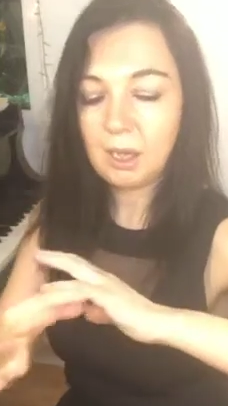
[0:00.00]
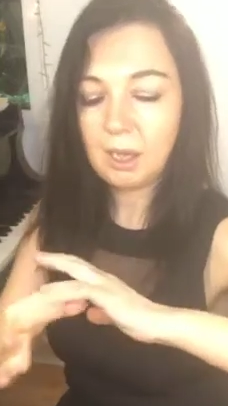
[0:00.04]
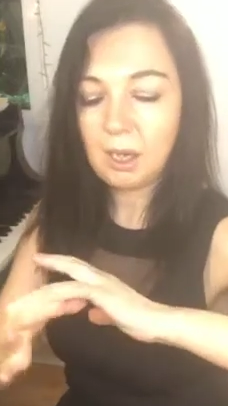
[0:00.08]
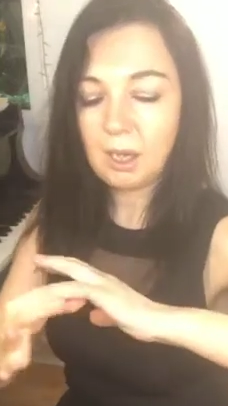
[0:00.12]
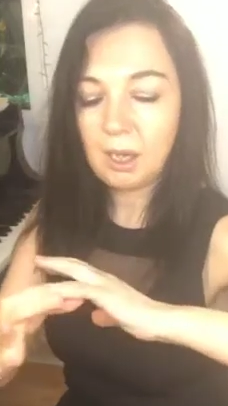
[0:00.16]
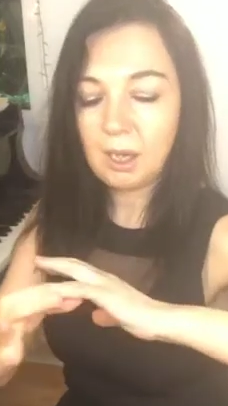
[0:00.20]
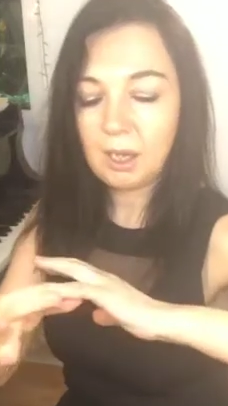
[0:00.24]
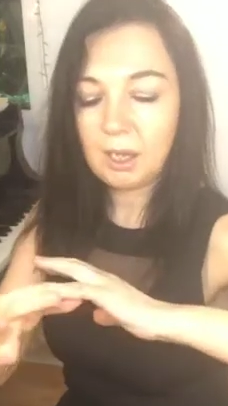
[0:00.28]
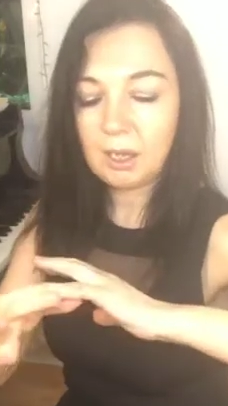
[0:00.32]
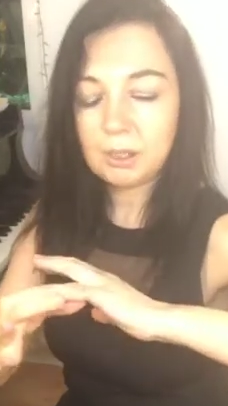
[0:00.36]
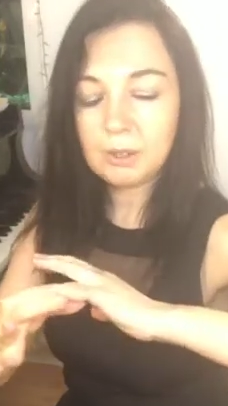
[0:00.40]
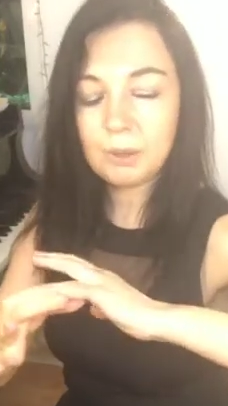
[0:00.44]

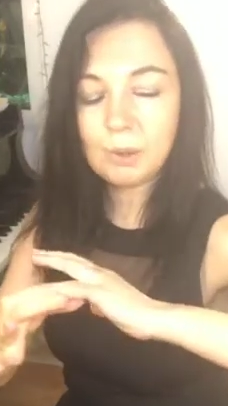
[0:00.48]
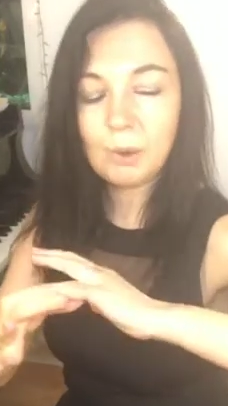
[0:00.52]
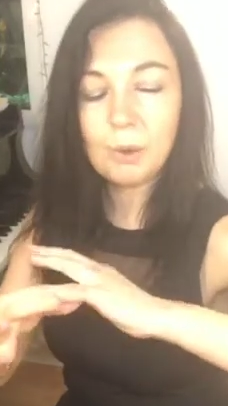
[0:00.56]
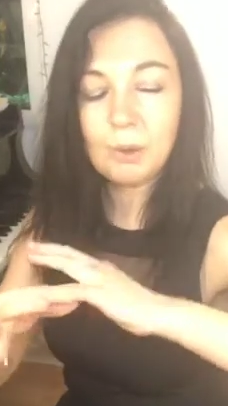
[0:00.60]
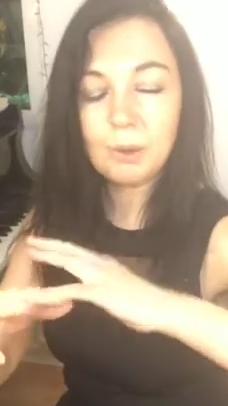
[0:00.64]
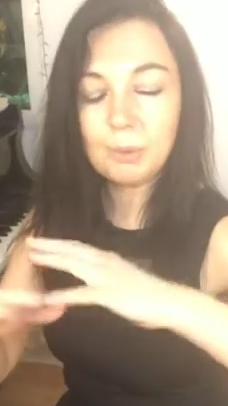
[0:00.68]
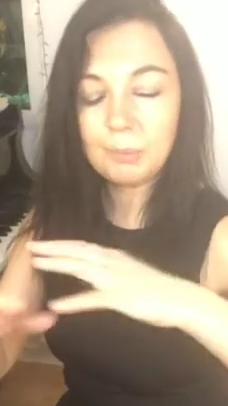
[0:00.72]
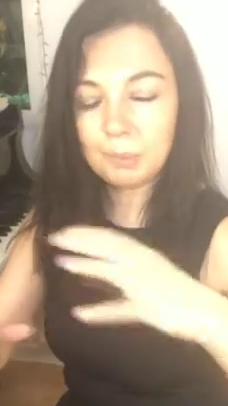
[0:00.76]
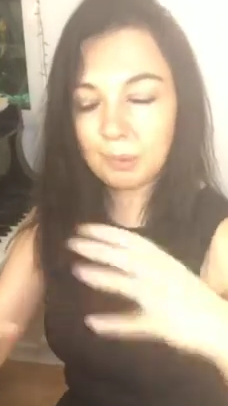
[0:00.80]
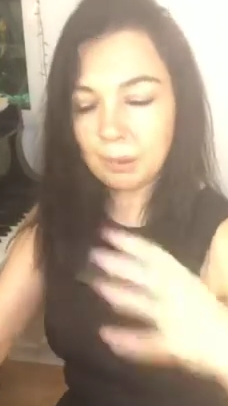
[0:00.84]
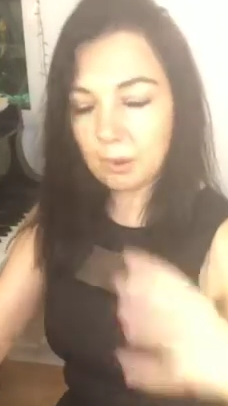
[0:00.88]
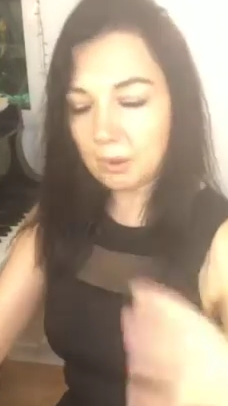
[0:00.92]
It's called
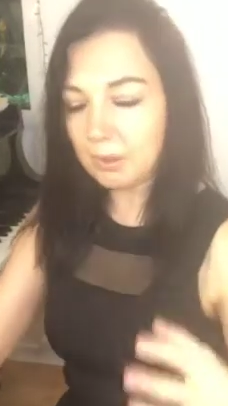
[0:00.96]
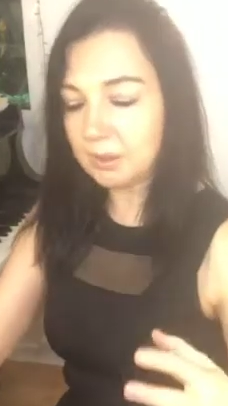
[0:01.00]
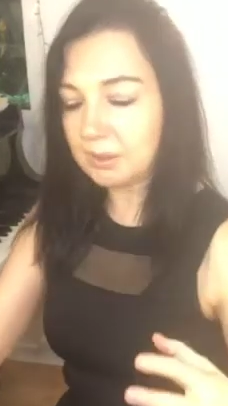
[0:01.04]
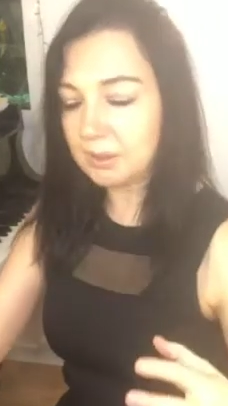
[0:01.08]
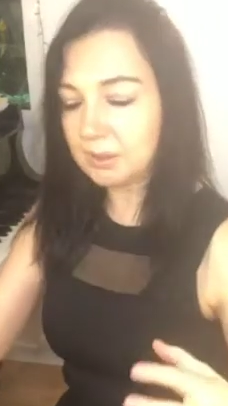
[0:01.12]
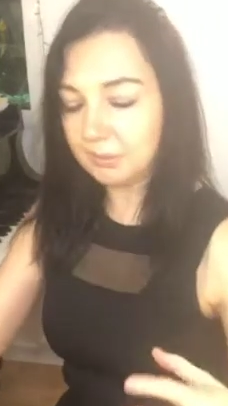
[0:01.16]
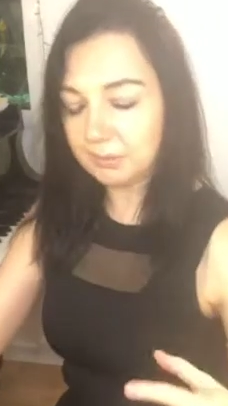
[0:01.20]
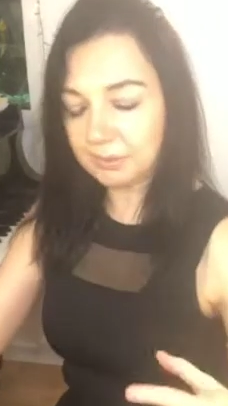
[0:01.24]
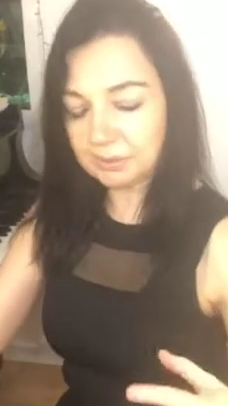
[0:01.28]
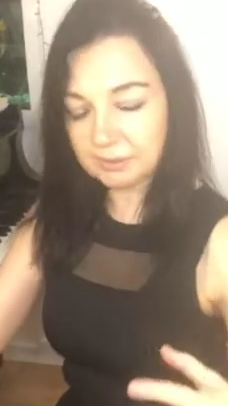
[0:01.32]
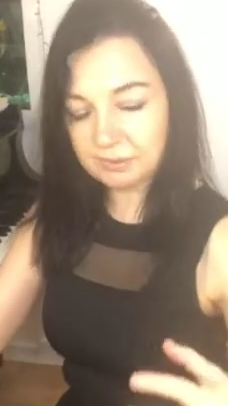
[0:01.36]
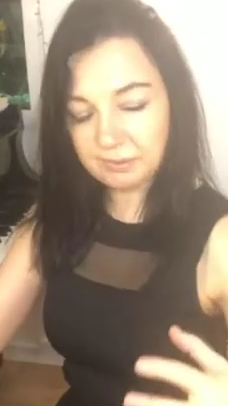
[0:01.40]

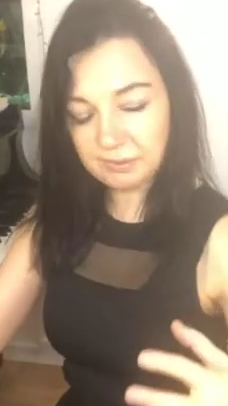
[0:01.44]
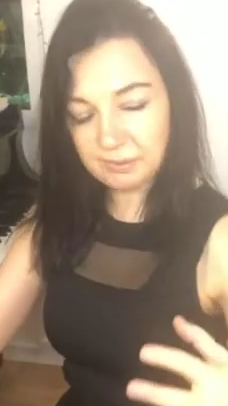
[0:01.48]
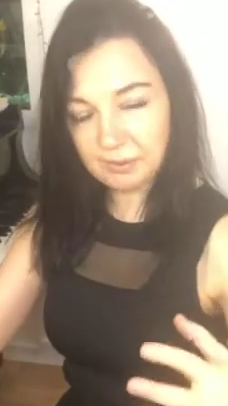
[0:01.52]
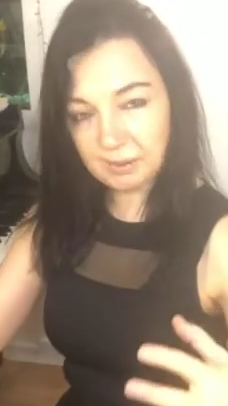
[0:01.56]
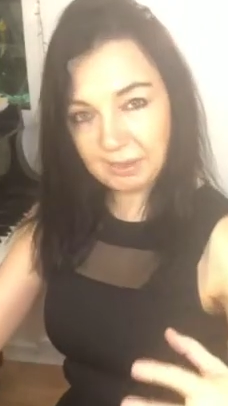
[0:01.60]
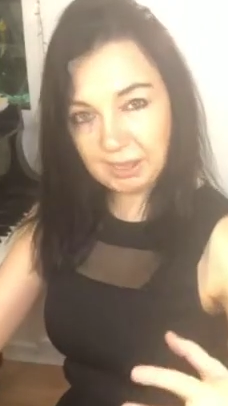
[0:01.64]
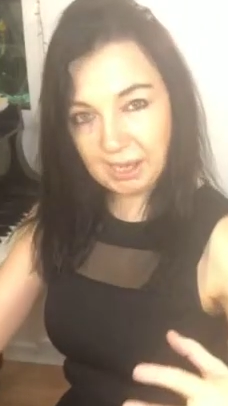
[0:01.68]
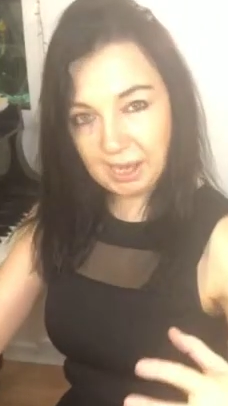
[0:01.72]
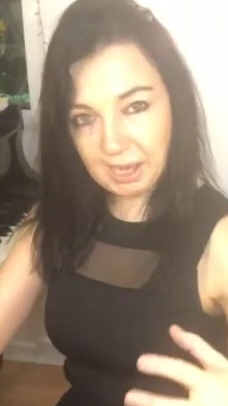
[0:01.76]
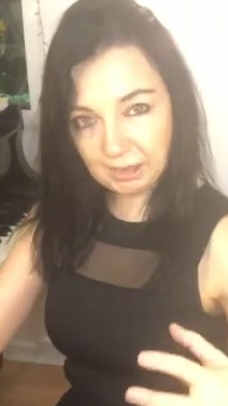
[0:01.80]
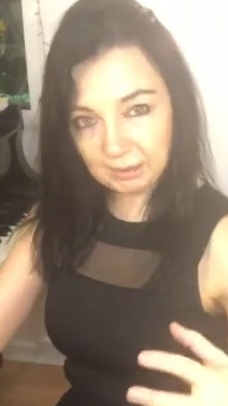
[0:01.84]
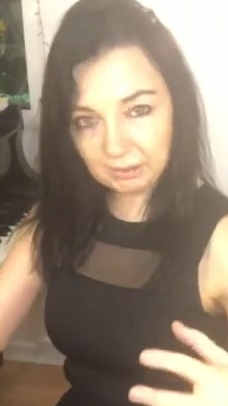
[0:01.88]
proximal
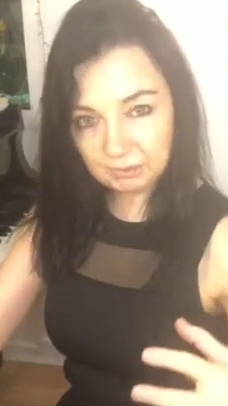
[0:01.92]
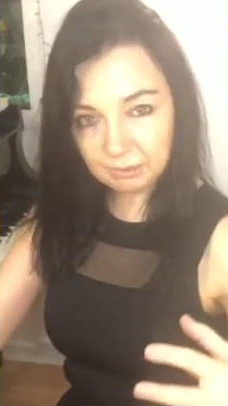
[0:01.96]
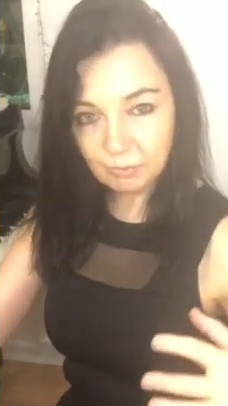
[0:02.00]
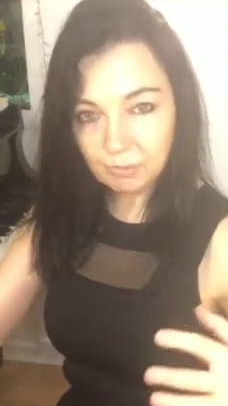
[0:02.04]
phalanx.